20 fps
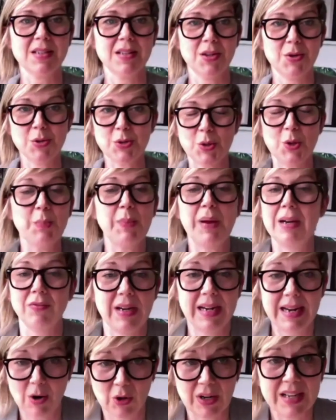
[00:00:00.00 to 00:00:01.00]
are those who are being
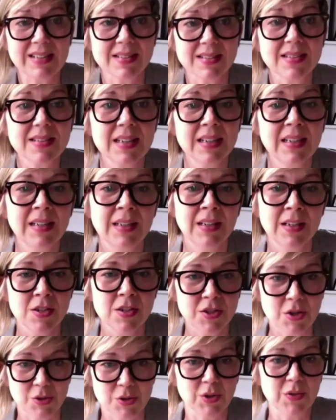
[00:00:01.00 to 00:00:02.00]
really honest.
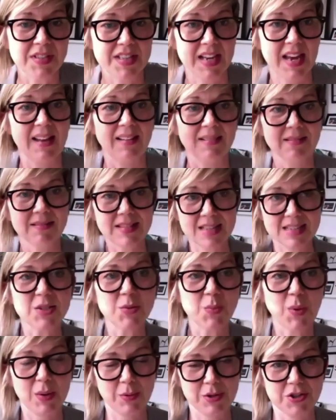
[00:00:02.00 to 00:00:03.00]
So sort of saying, this
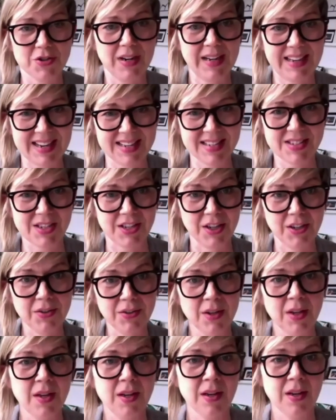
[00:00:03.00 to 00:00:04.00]
is where we're trying to get to.
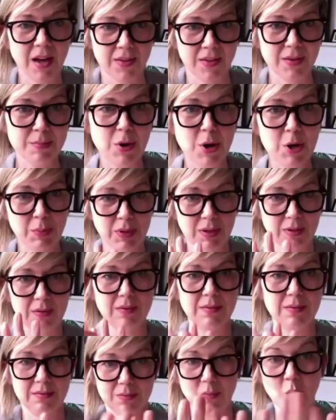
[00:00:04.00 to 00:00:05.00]
At the moment,
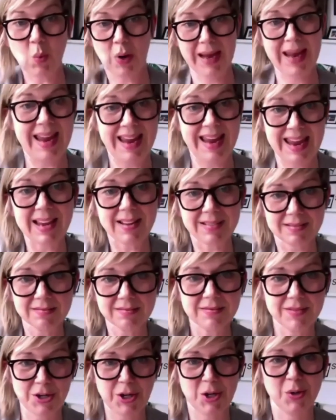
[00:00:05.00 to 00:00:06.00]
we're here,
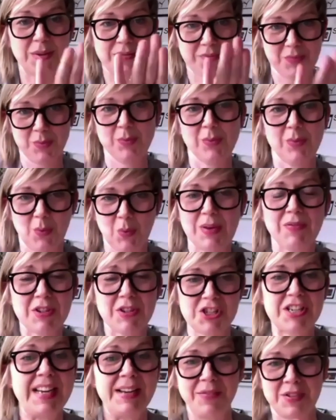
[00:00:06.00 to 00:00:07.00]
you know, we've
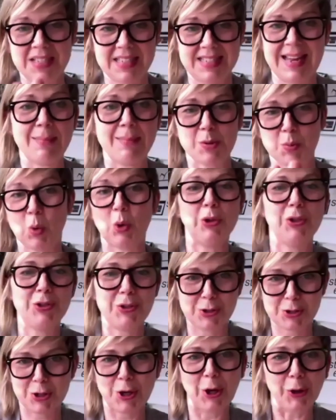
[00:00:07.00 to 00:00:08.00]
achieved steps one
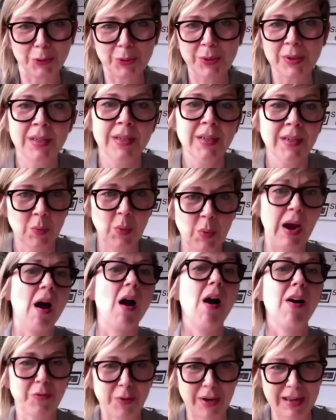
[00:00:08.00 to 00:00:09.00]
and two. We're
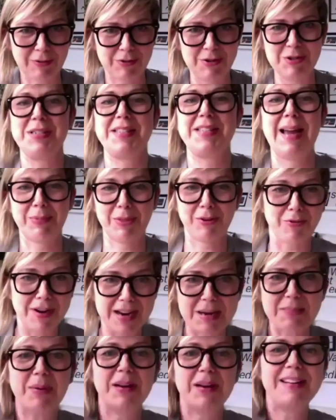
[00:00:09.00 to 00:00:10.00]
halfway through step
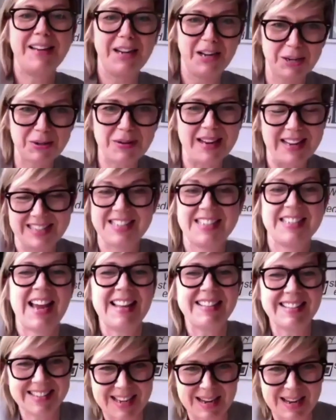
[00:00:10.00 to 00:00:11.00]
three, but you know, it's a
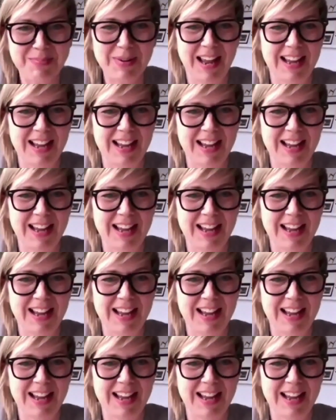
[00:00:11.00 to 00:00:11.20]
10-step